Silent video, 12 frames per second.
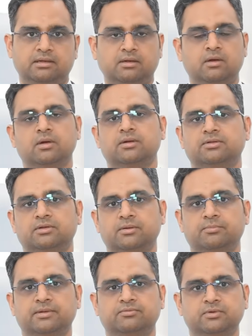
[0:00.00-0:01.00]

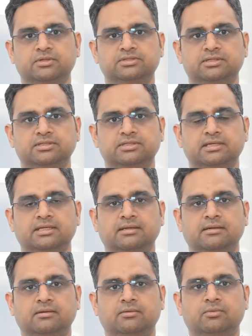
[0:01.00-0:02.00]
Also, before
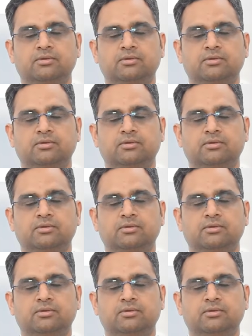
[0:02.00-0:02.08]
surgery, to